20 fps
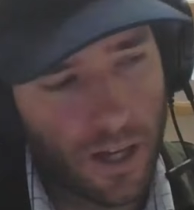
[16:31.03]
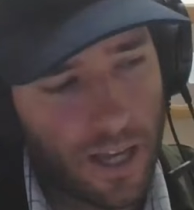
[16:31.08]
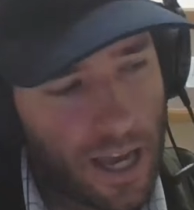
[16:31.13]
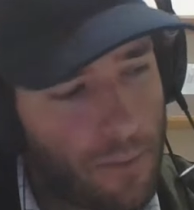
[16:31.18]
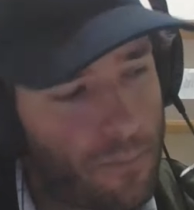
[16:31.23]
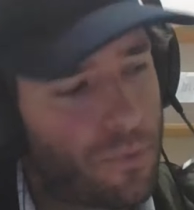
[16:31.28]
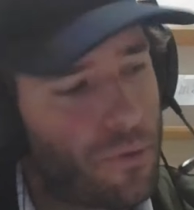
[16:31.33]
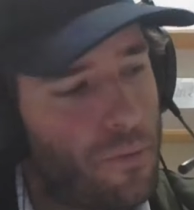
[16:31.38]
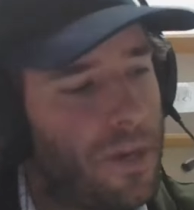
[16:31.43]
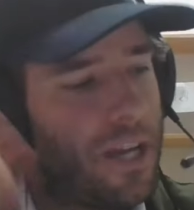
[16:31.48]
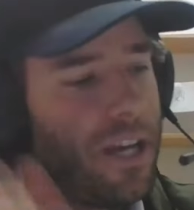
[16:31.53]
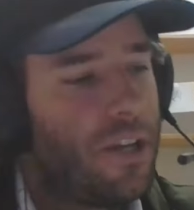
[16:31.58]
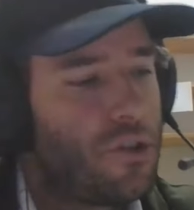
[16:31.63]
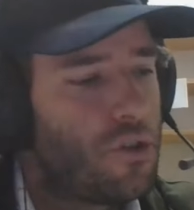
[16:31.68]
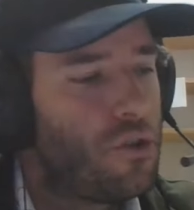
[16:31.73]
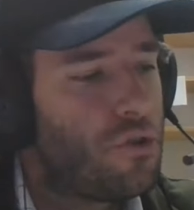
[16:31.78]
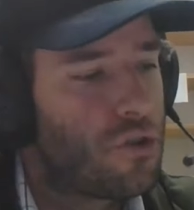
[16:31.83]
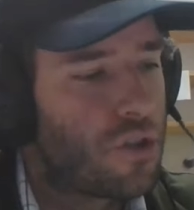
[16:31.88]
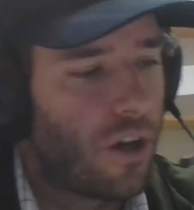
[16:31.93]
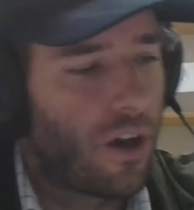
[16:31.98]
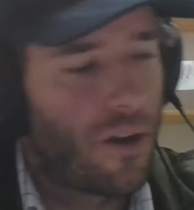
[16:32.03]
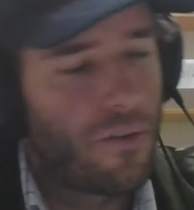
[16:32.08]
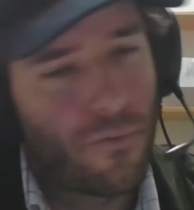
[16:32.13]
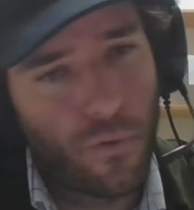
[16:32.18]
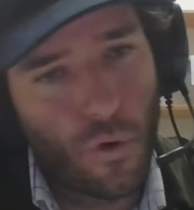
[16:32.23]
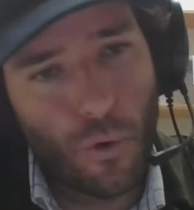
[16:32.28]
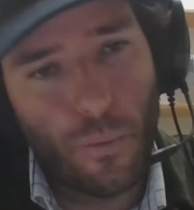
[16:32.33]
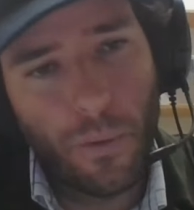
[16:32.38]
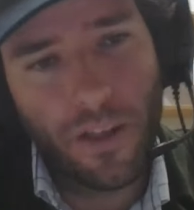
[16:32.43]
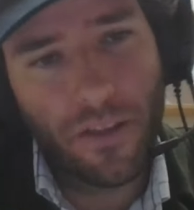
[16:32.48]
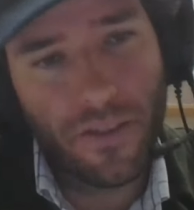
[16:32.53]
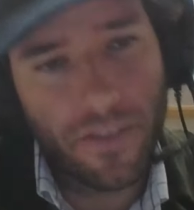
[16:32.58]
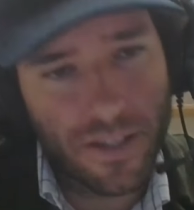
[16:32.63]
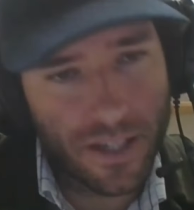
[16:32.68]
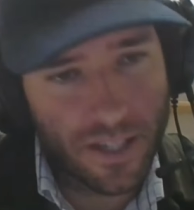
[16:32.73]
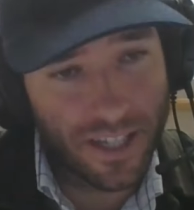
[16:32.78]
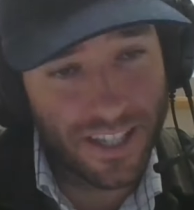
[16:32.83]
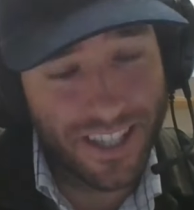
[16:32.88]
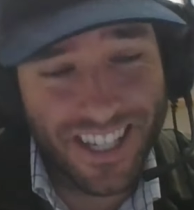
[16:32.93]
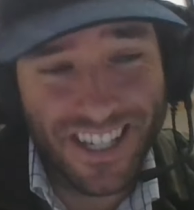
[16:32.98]
April, May, June, July, 4
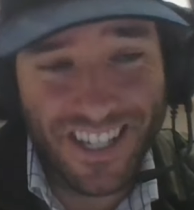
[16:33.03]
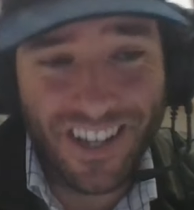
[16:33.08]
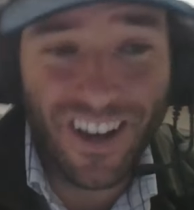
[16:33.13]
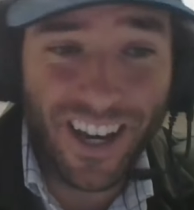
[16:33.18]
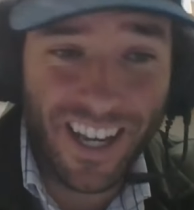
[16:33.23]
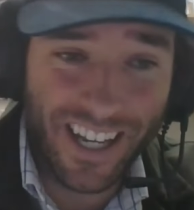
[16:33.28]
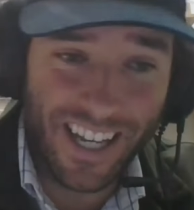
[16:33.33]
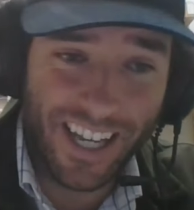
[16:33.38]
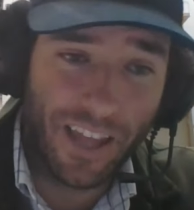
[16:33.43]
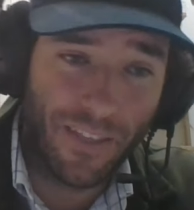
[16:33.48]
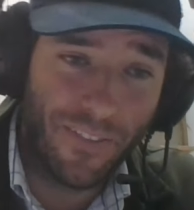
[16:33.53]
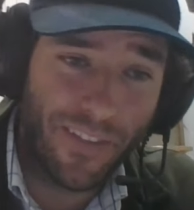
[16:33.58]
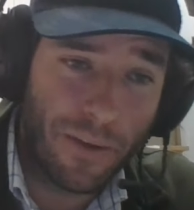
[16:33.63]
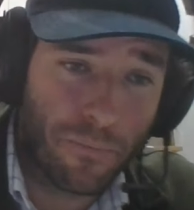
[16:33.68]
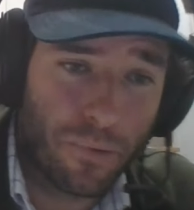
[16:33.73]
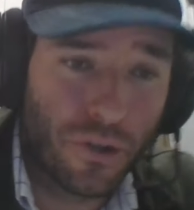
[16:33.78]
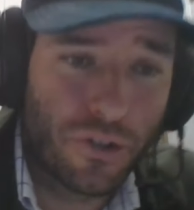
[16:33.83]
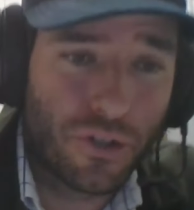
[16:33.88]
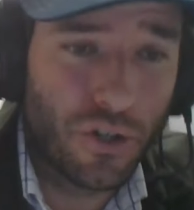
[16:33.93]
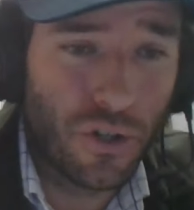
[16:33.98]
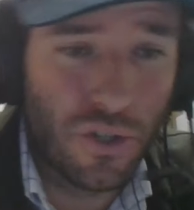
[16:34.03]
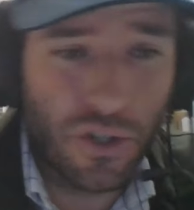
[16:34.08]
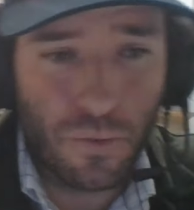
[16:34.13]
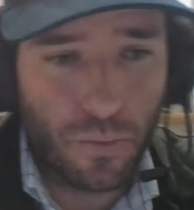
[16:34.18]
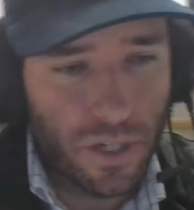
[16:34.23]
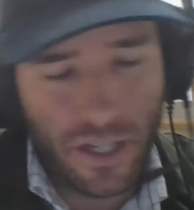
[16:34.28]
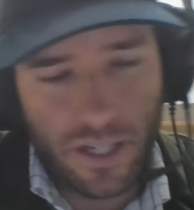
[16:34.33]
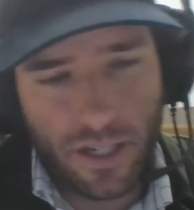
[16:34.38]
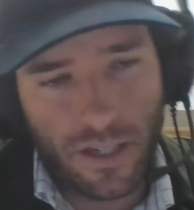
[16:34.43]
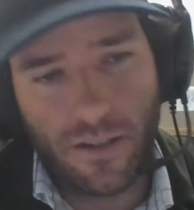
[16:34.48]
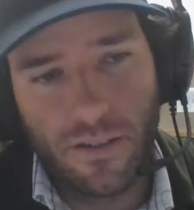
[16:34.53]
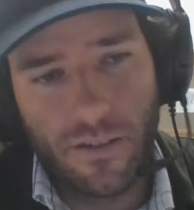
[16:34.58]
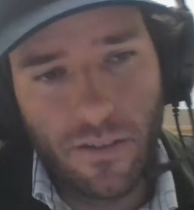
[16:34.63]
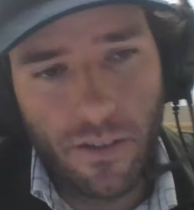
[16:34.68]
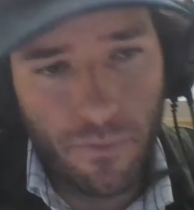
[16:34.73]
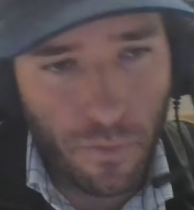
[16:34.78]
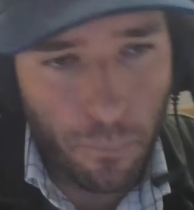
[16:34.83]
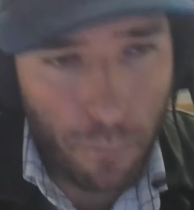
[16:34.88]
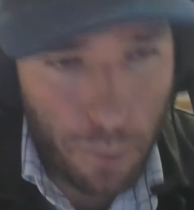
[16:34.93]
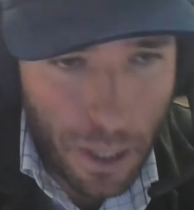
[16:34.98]
months to design it and then produce, which
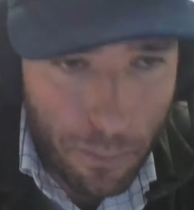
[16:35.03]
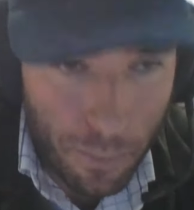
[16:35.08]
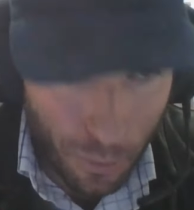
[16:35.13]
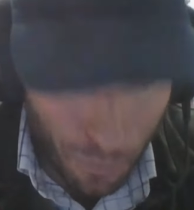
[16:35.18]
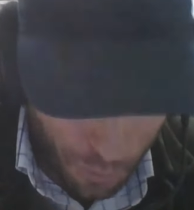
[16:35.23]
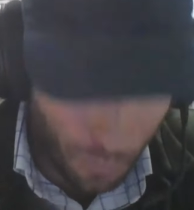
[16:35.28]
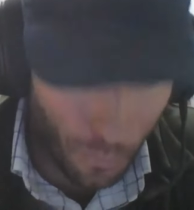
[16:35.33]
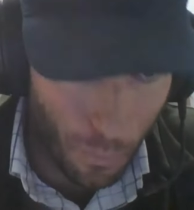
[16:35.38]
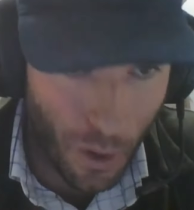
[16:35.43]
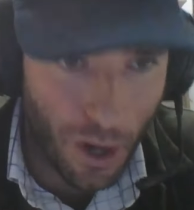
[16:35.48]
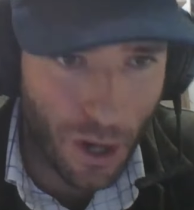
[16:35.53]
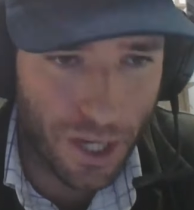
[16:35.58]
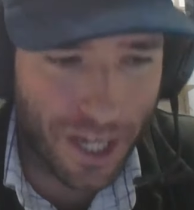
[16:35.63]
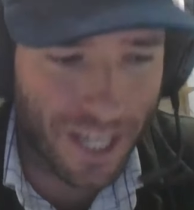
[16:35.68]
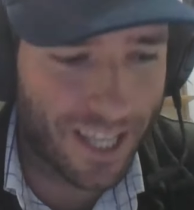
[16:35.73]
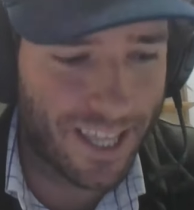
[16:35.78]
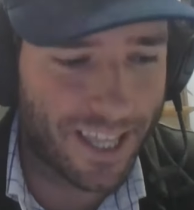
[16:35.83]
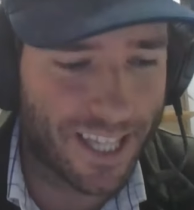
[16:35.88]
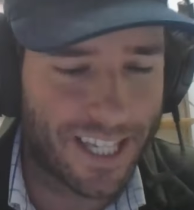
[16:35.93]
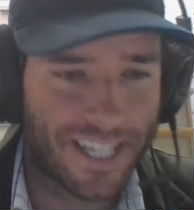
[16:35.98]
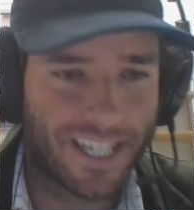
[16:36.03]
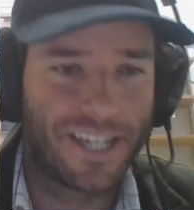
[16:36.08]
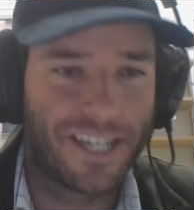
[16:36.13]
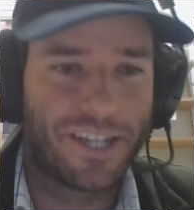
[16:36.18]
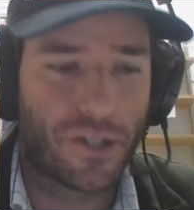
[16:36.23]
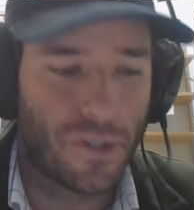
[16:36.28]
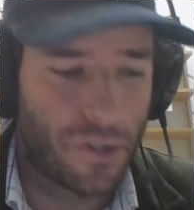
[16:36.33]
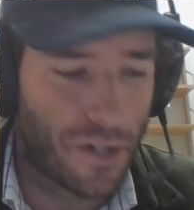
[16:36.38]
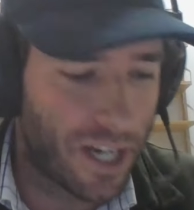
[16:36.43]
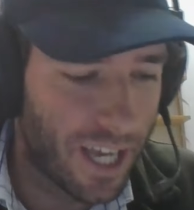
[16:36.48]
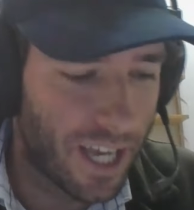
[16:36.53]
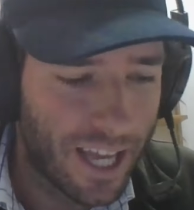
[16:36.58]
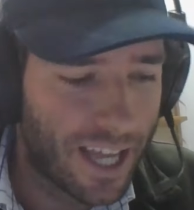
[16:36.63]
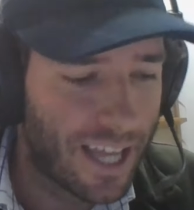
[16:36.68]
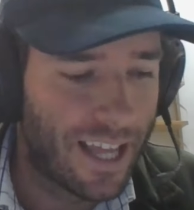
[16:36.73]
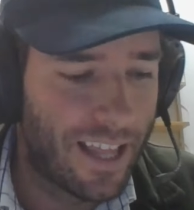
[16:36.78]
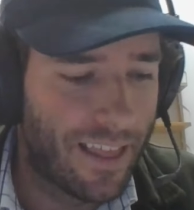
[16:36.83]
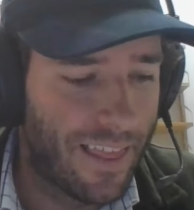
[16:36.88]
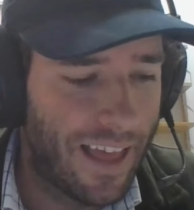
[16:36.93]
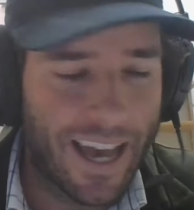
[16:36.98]
for people that work in this industry,
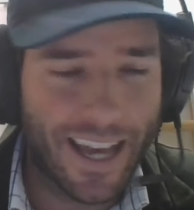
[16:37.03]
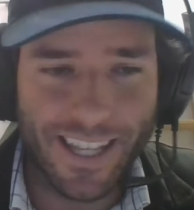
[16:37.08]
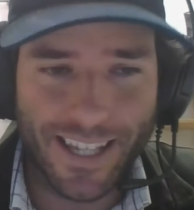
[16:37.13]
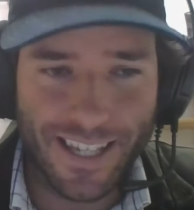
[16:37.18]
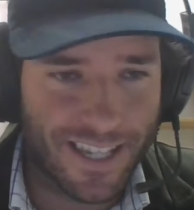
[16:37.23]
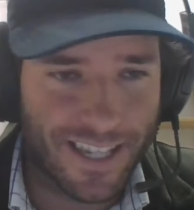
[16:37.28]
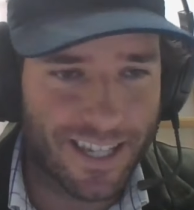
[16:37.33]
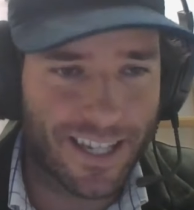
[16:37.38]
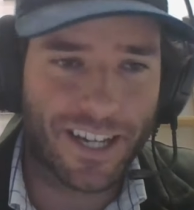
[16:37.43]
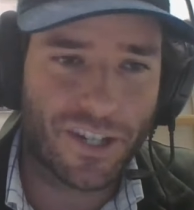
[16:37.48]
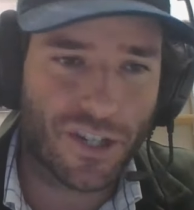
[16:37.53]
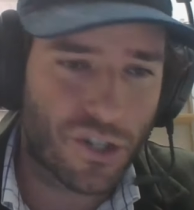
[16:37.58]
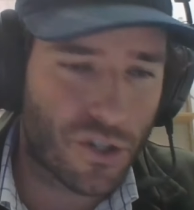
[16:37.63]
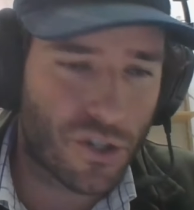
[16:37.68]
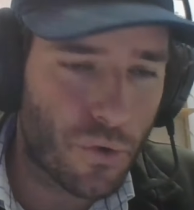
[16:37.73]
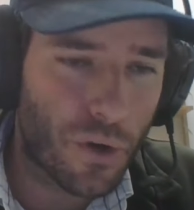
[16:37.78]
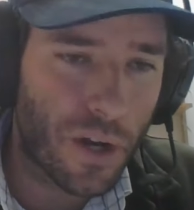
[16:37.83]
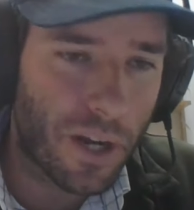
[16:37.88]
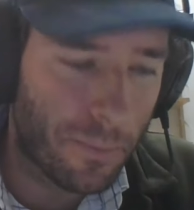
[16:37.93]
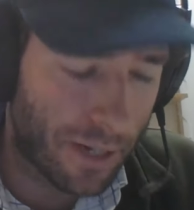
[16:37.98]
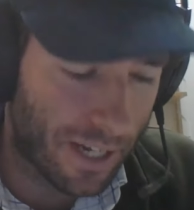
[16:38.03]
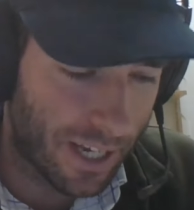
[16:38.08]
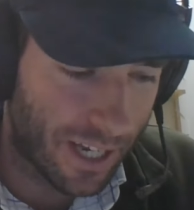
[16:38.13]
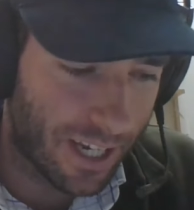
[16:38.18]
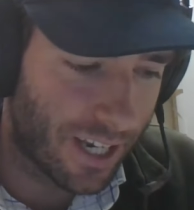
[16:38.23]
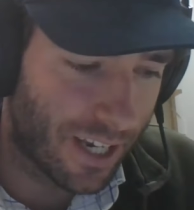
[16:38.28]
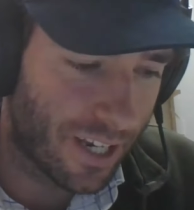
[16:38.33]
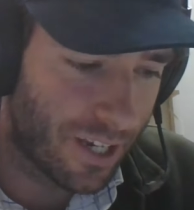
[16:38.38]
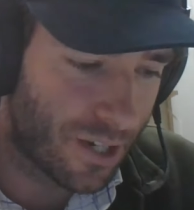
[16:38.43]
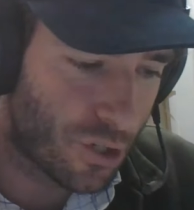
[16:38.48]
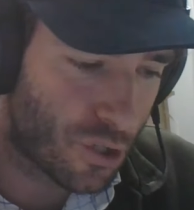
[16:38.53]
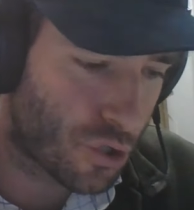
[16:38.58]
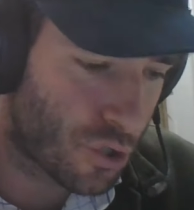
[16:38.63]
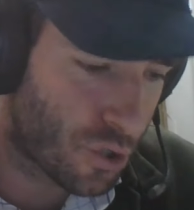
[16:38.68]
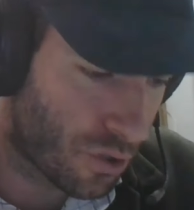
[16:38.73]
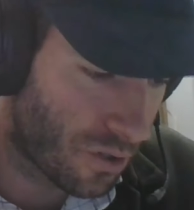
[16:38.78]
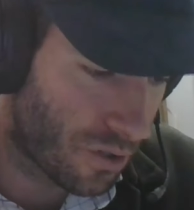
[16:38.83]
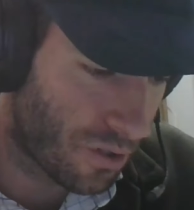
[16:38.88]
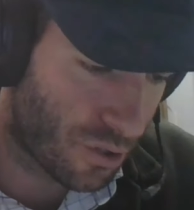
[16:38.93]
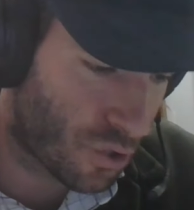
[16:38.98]
that is extremely
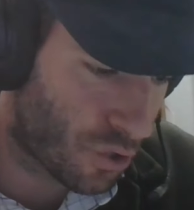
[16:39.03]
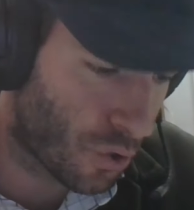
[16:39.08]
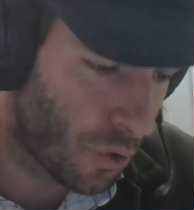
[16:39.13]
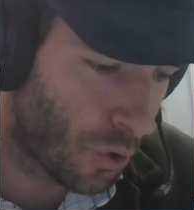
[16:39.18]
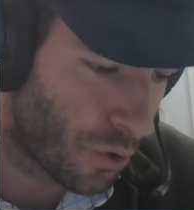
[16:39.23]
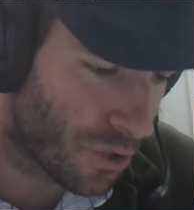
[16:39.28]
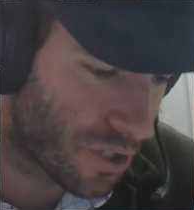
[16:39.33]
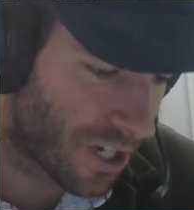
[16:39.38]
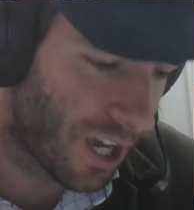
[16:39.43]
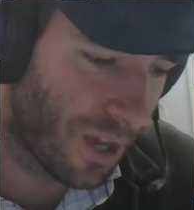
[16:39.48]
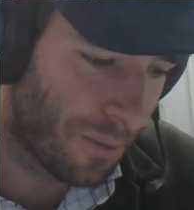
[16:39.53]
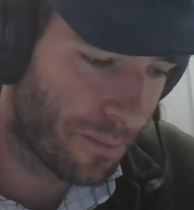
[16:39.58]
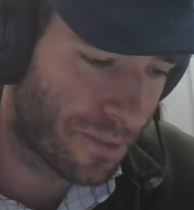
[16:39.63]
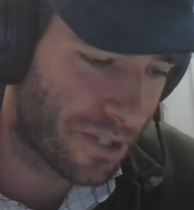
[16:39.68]
short term.